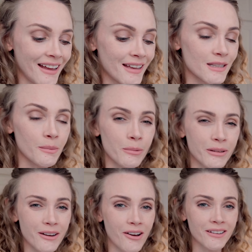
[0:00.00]
some people
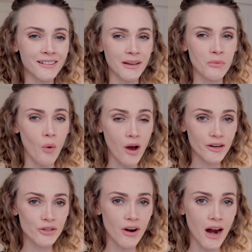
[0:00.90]
are calling it like
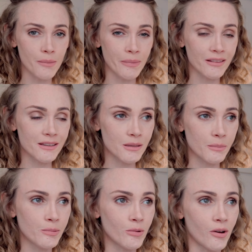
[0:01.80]
water drop. I think some
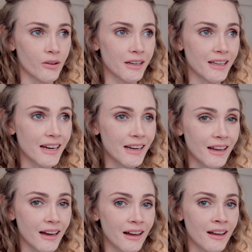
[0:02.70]
people call it
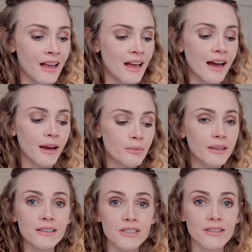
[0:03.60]
Irina. I
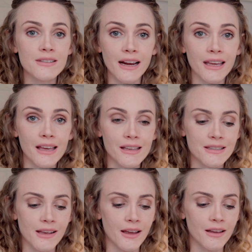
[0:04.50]
really just, I can't
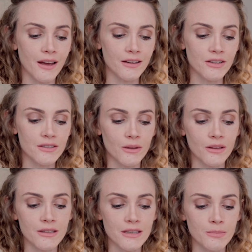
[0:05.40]
say, I just know
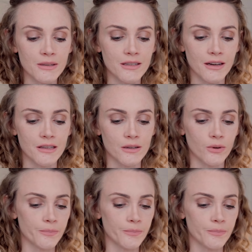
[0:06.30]
that it's EPC 964.